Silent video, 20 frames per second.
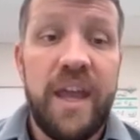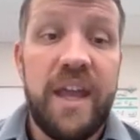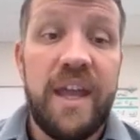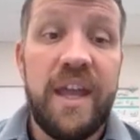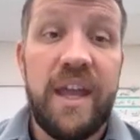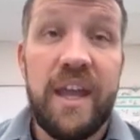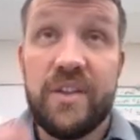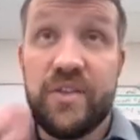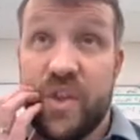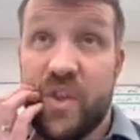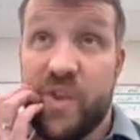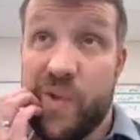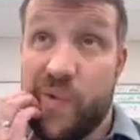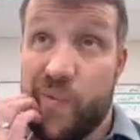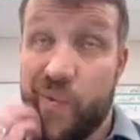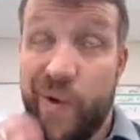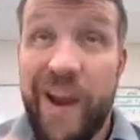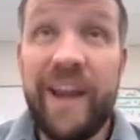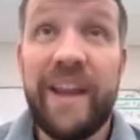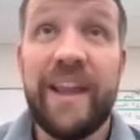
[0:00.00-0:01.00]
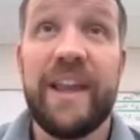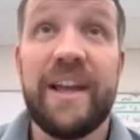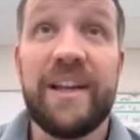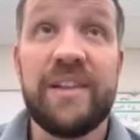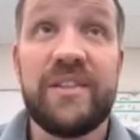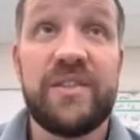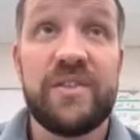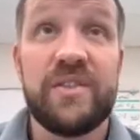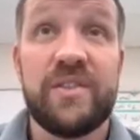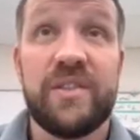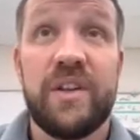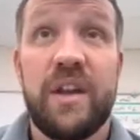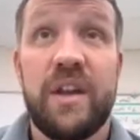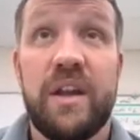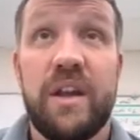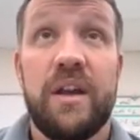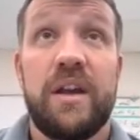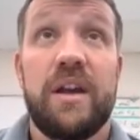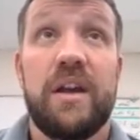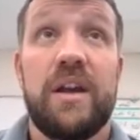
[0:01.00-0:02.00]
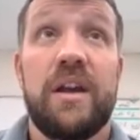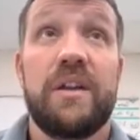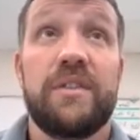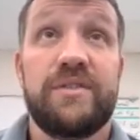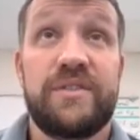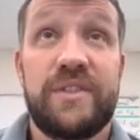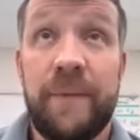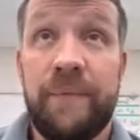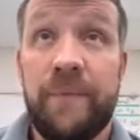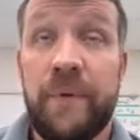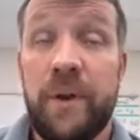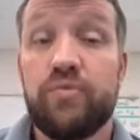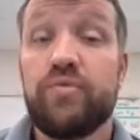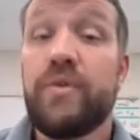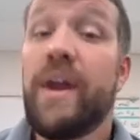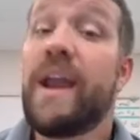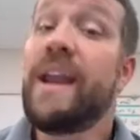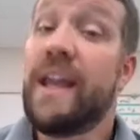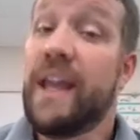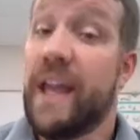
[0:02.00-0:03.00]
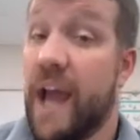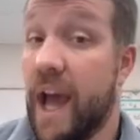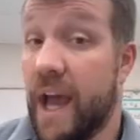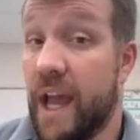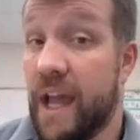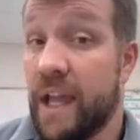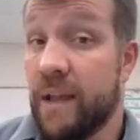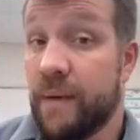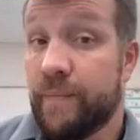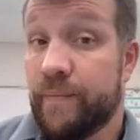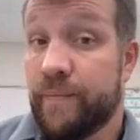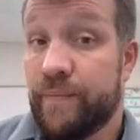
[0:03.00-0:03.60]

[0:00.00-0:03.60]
is the radius, different radii